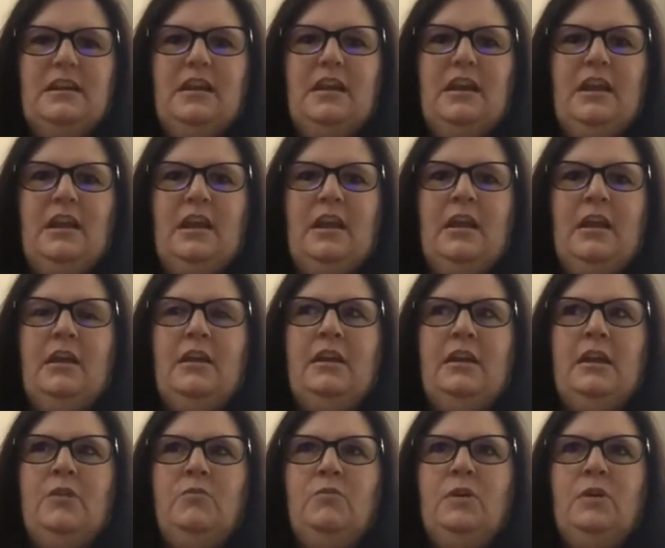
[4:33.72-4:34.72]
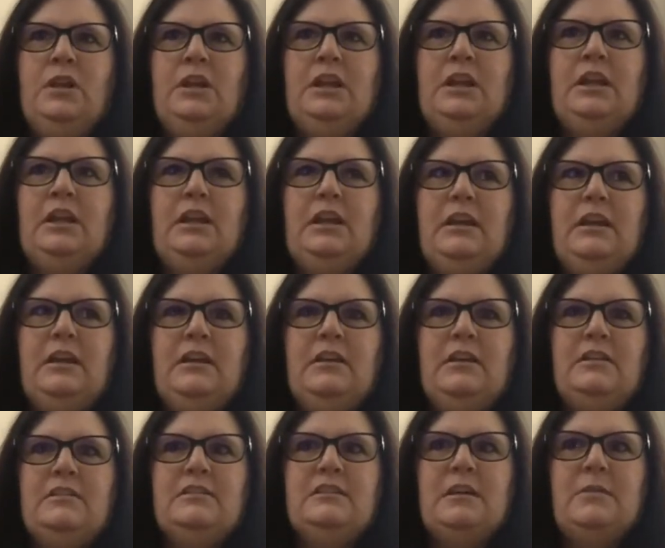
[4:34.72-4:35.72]
And it really
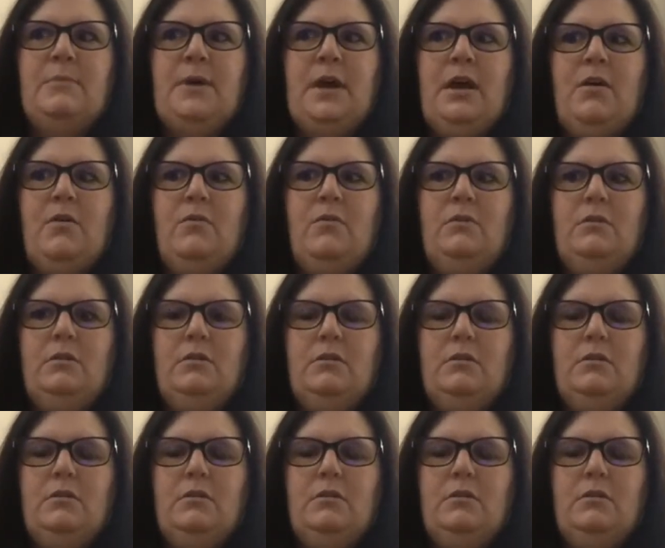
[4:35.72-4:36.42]
is about,